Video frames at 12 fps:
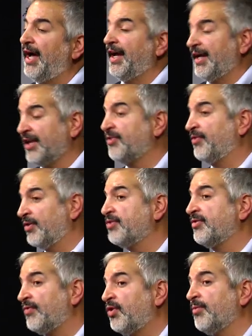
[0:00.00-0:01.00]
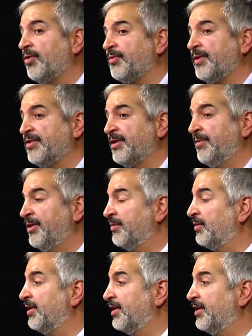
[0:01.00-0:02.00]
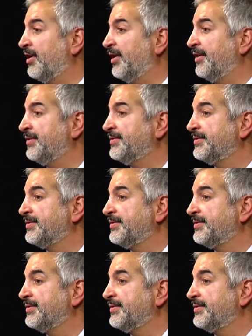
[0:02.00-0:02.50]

I guess first and foremost because I made the wrong call.